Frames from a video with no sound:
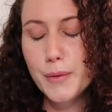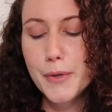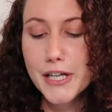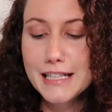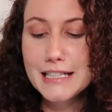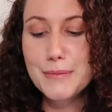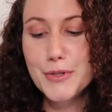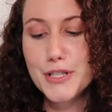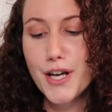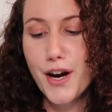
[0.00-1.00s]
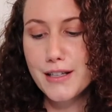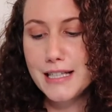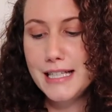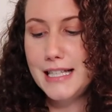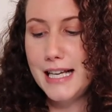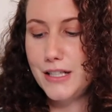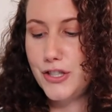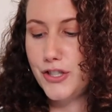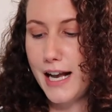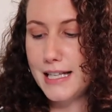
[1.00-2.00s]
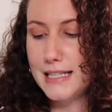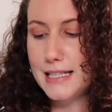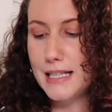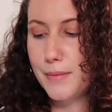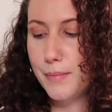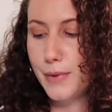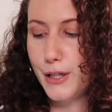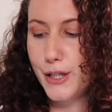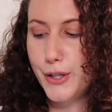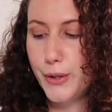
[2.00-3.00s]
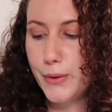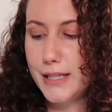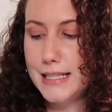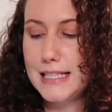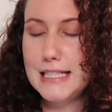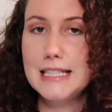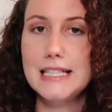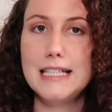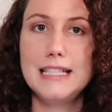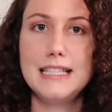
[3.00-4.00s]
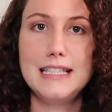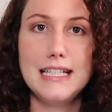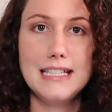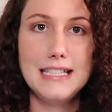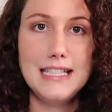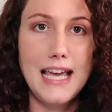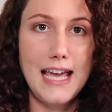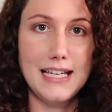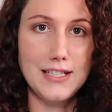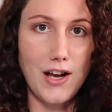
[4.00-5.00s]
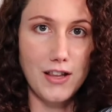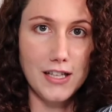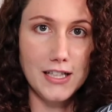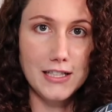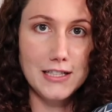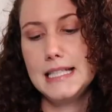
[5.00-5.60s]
the Market & Spruce Harley knit dress blue, this is $68.